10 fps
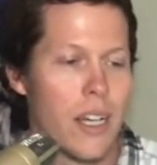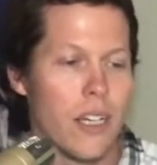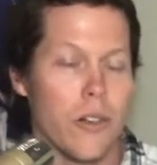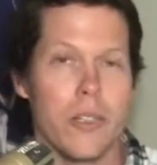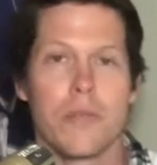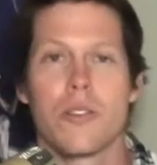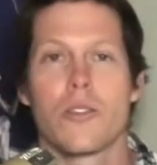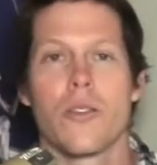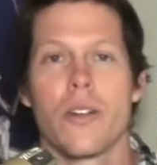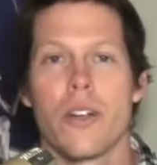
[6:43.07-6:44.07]
Christmas
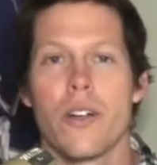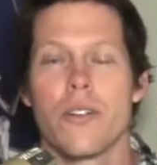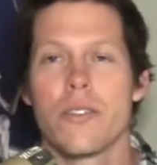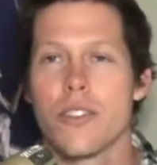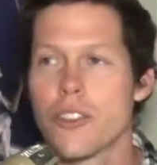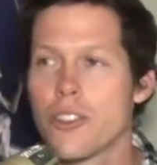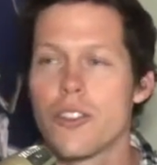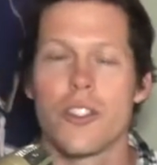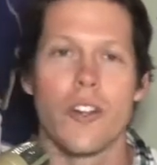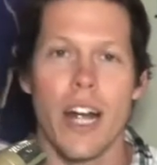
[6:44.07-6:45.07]
Story. Though, you'll
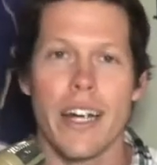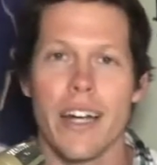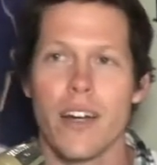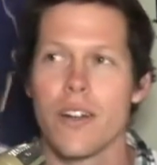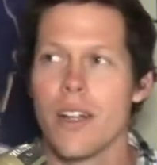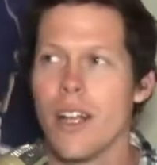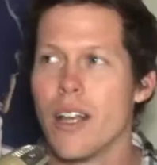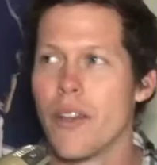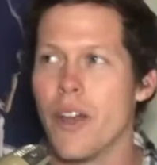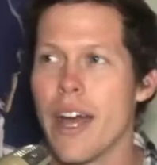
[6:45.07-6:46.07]
shoot your eye out.
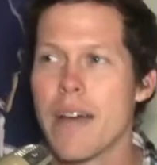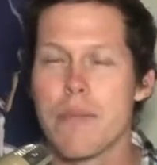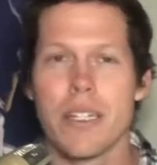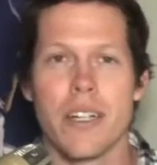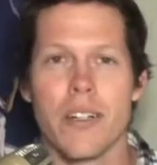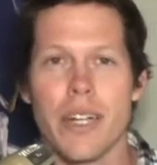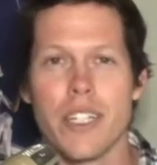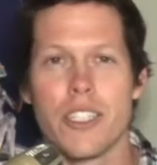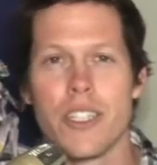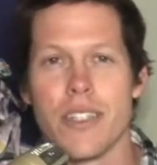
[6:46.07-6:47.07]
The epic
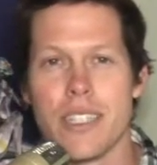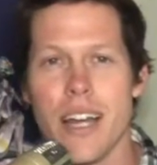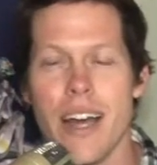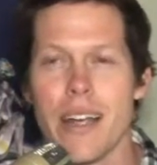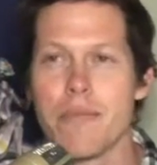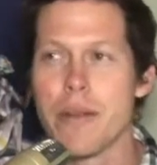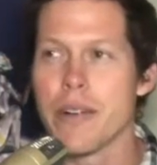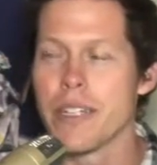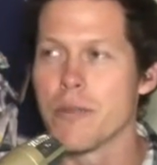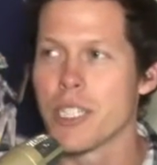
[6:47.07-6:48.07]
narration, the time
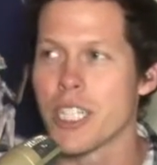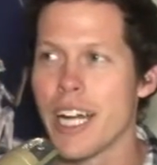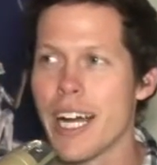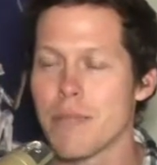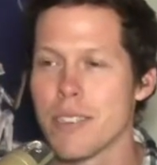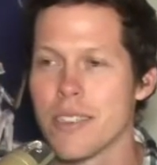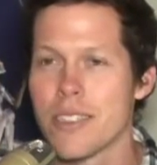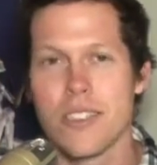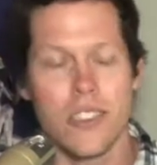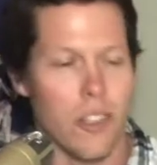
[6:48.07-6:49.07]
period in which it
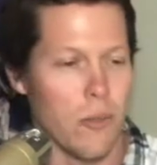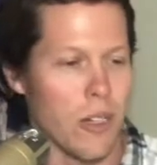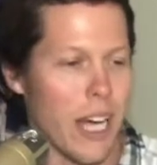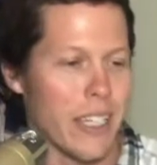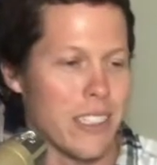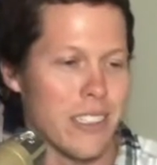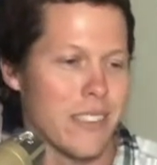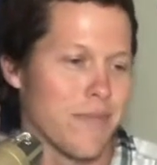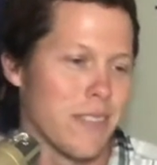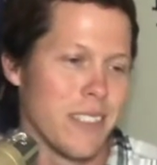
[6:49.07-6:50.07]
happens, Snowball. It's
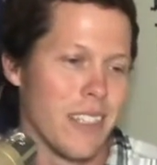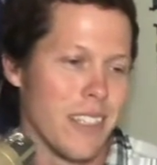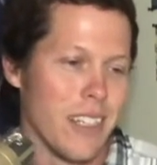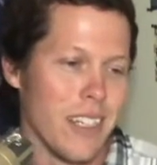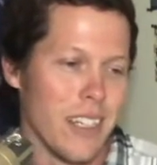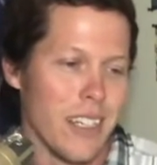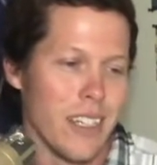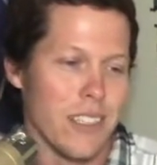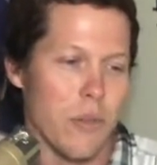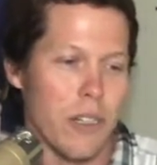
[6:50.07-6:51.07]

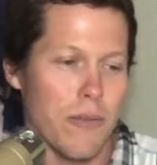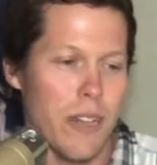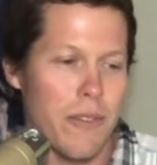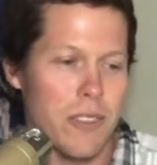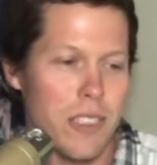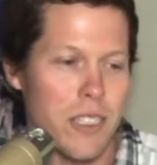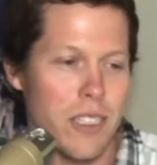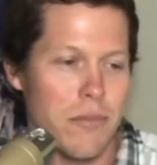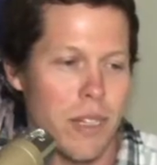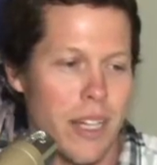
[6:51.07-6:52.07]
a Wonderful Life is
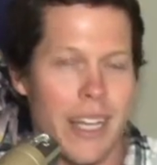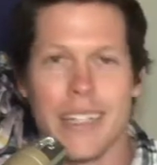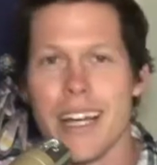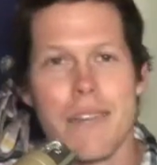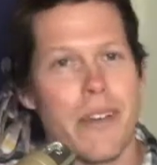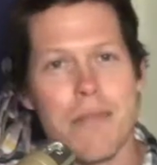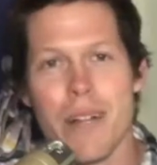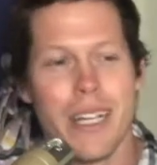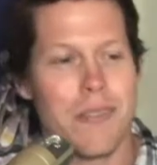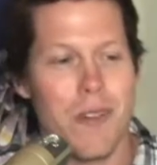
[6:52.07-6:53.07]
good, but hey, life ain't
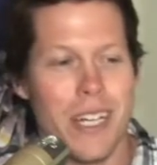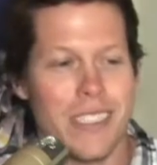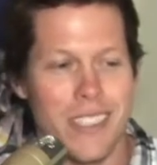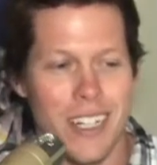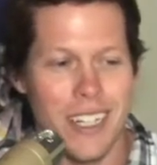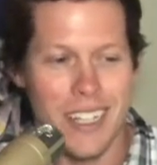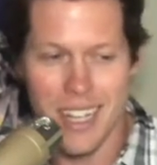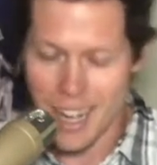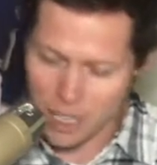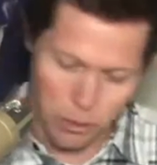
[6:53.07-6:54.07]
black and white, son.
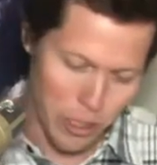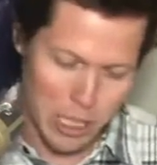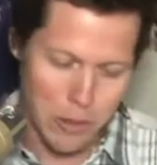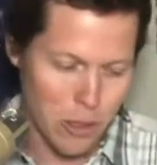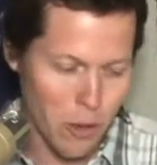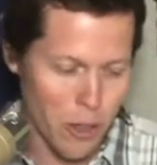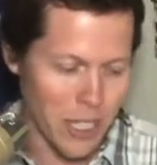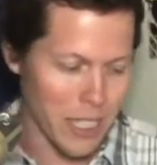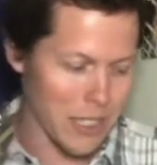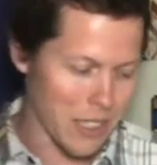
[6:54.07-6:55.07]
A Christmas Story
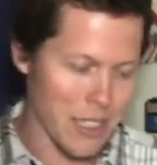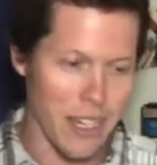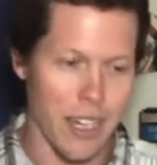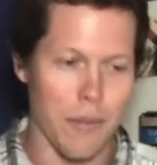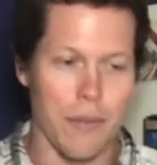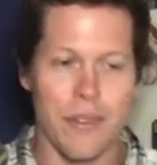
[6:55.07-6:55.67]
gets the dub.